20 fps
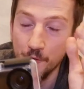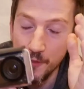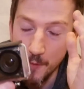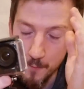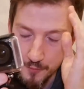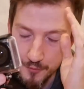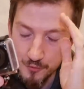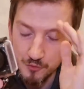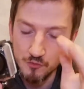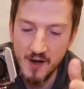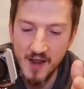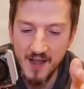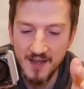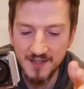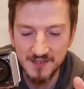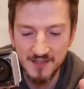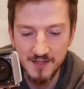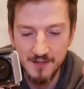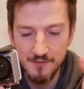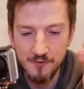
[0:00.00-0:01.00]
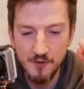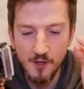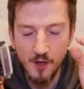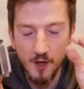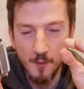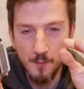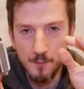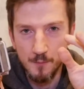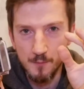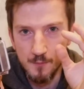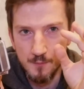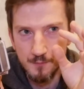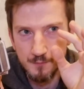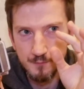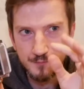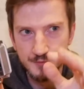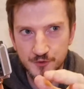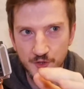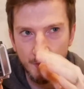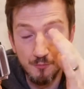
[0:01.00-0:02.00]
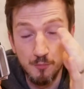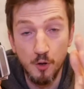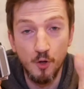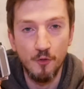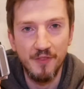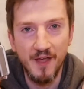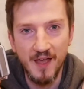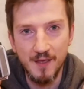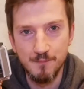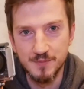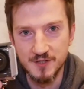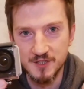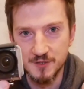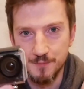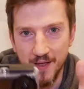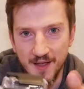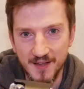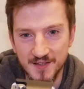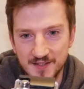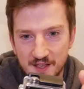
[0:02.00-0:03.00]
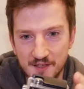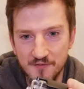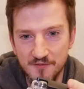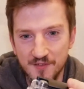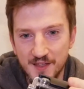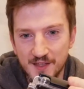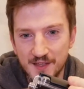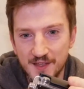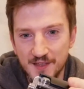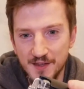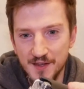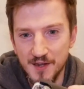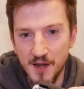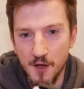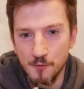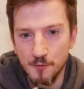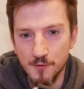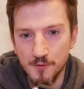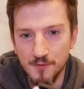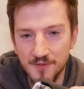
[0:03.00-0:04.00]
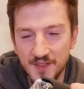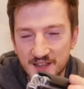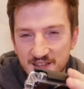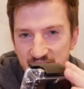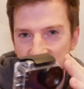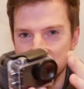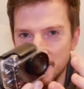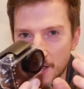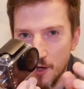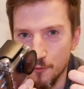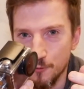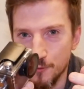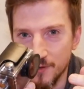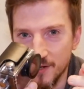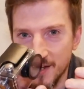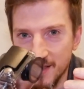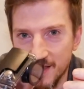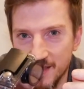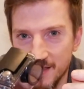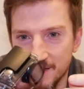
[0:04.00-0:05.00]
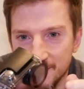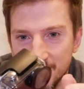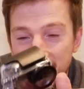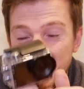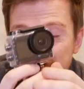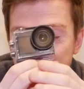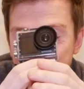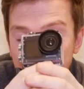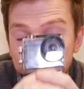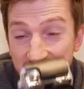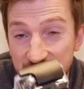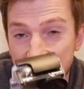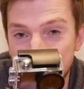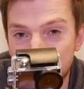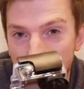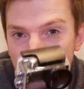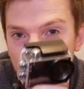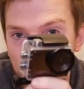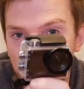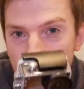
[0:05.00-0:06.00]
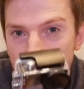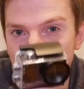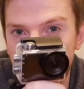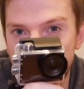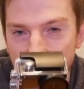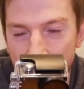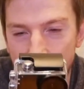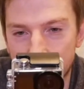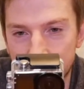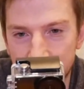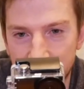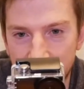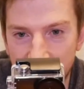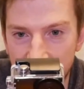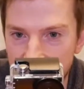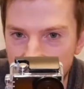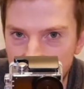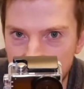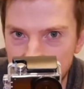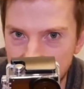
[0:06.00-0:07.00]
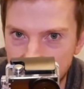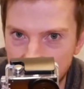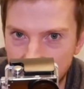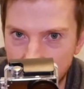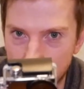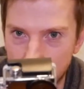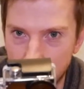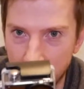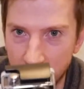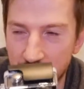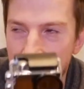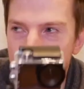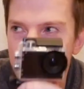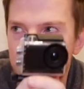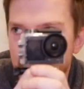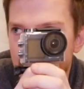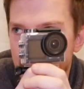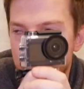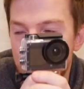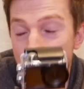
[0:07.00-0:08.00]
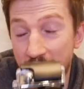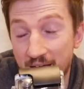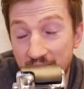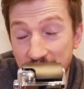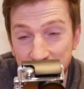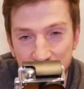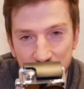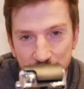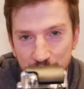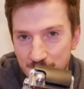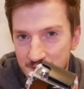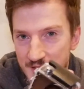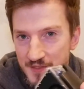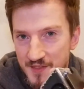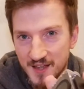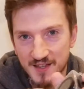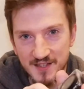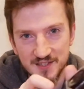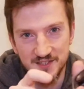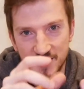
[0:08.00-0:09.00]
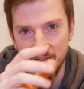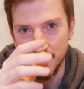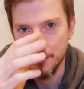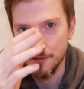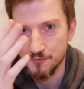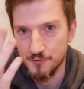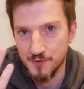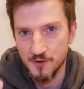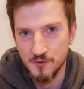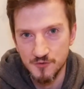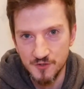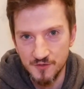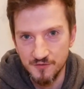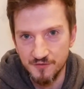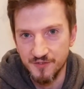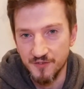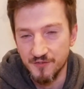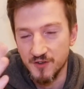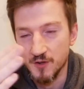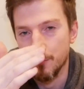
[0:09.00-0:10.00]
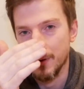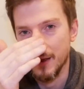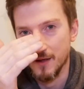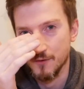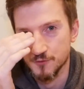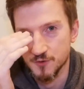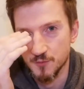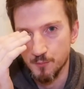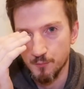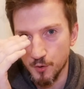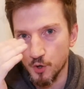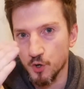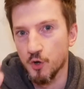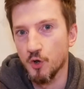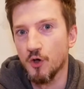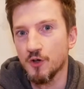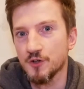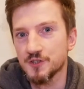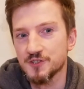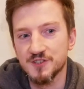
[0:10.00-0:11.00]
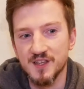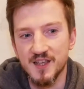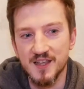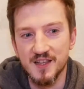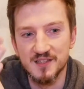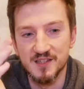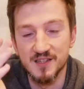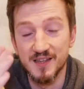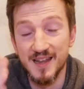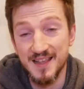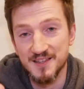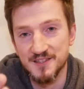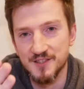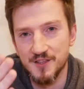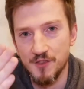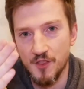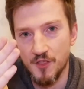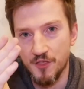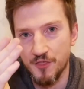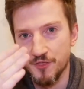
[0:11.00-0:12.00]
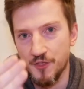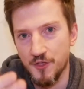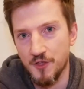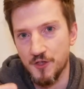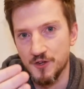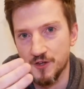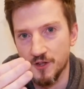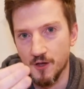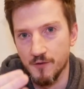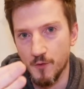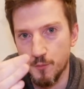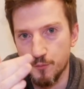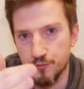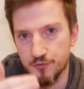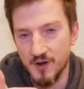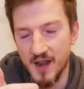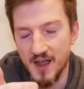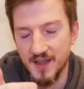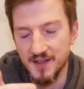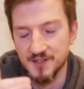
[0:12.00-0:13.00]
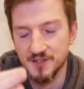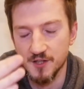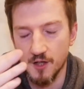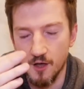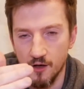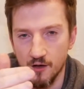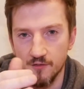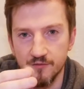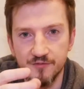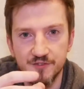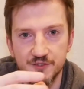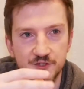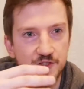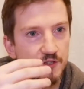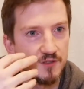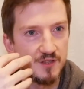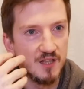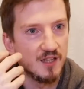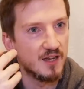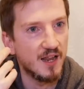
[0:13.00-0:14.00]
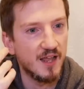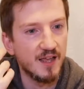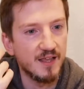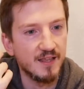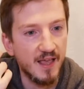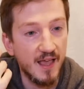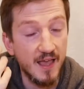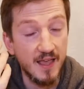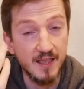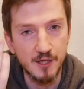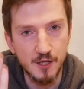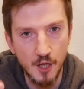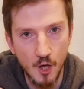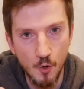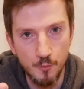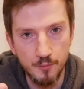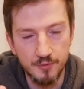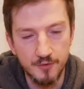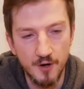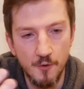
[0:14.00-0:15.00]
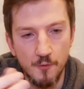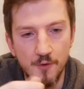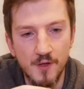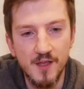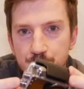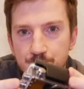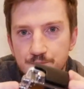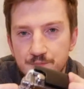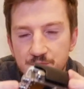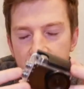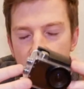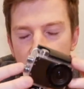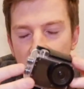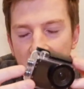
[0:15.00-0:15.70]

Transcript: the price, now you've got to sort of put that in perspective. You know, this is less than £100 for this action camera, compared to something that is, say, £350 plus. It is less than the third of a price of something like a GoPro. So you